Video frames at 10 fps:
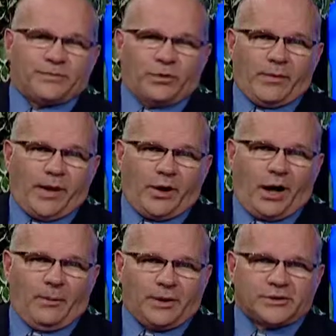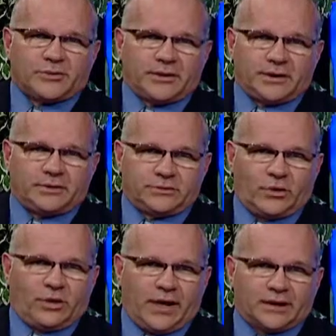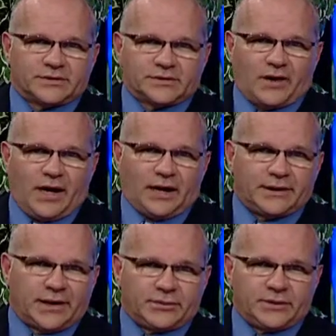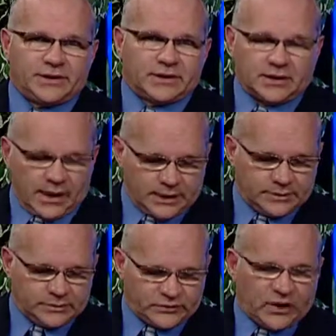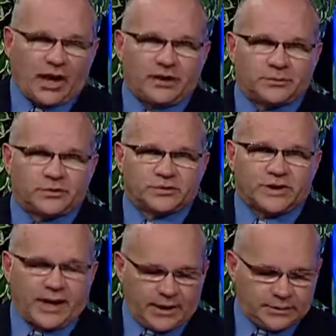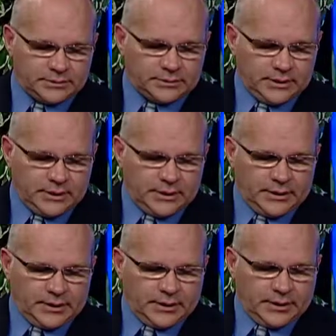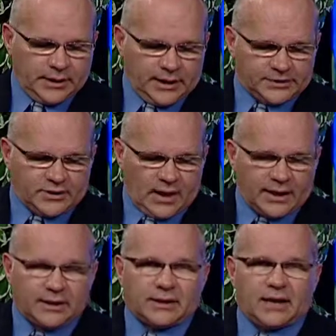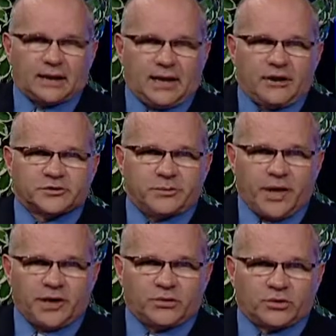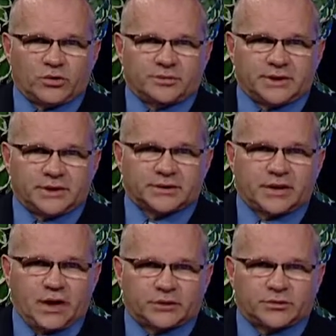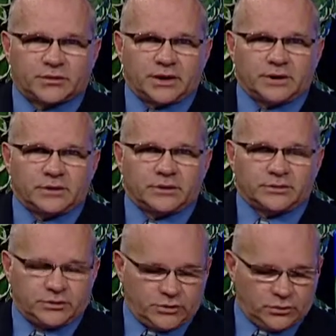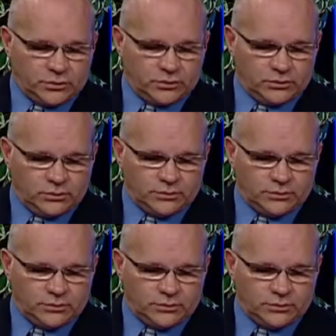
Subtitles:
no matter how much we don't like Assad, like we didn't like Saddam Hussein, Assad allows many groups in his country to